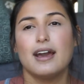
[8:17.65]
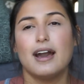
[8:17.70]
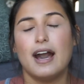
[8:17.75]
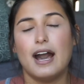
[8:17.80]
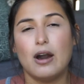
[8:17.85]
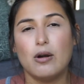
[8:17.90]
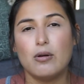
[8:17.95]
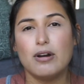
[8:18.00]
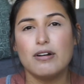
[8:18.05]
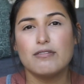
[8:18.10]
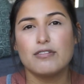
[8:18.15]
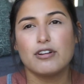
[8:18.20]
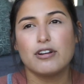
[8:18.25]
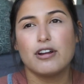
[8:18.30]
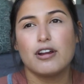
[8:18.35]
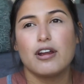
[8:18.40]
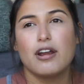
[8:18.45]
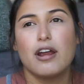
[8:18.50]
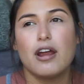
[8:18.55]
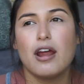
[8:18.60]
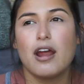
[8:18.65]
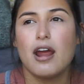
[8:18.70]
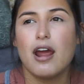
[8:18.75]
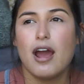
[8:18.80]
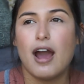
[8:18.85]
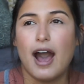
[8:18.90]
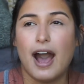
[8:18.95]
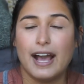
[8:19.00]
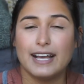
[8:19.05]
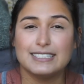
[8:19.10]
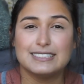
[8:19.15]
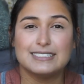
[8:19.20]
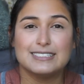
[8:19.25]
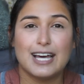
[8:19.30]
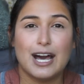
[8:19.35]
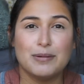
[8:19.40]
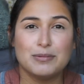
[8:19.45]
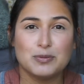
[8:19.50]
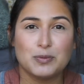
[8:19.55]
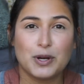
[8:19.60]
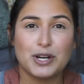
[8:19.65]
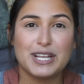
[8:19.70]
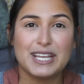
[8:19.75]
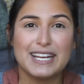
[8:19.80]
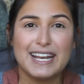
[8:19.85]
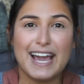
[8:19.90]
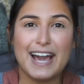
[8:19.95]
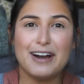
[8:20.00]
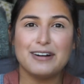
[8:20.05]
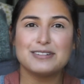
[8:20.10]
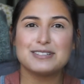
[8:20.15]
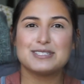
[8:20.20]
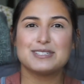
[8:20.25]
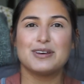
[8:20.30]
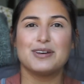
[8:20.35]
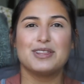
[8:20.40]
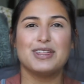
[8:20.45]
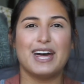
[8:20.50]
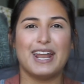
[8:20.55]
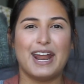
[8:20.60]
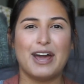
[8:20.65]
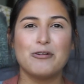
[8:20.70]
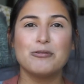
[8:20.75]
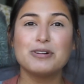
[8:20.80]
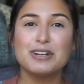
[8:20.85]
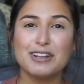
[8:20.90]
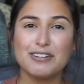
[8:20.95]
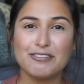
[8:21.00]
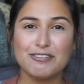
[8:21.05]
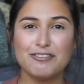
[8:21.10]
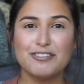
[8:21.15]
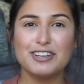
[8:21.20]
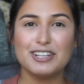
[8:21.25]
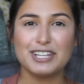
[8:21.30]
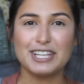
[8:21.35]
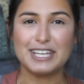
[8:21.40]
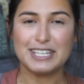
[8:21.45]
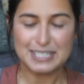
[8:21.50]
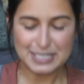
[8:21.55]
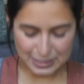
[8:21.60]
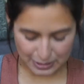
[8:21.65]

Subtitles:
However, I stopped working out so that I wouldn't feel it.